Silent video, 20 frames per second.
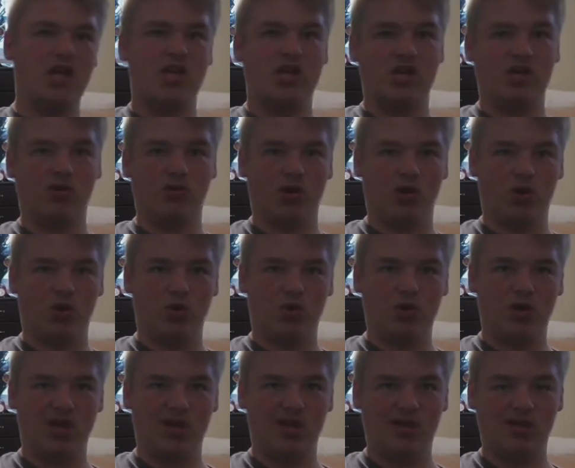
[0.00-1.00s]
your
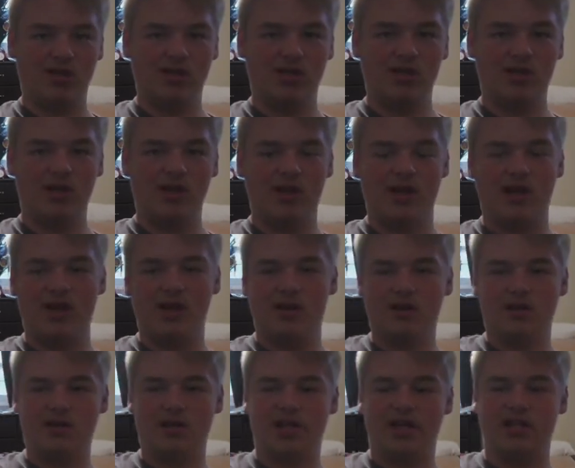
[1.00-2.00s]
own,
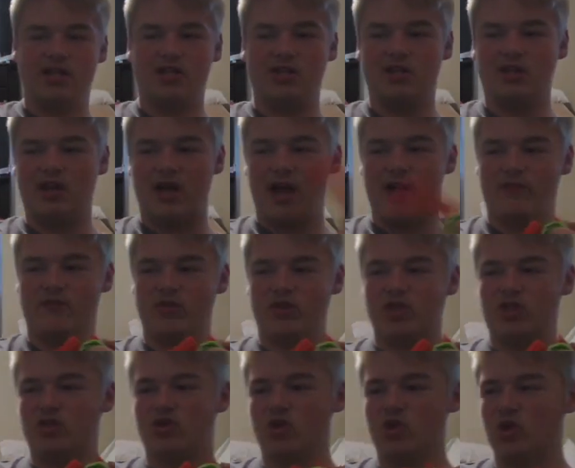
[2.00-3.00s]
like,
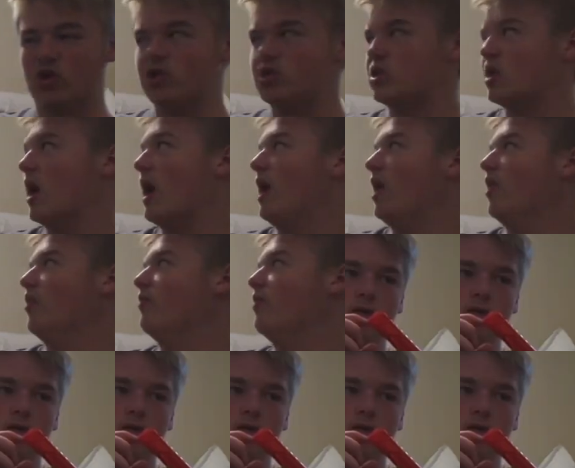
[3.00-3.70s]
half-length darts out of, like,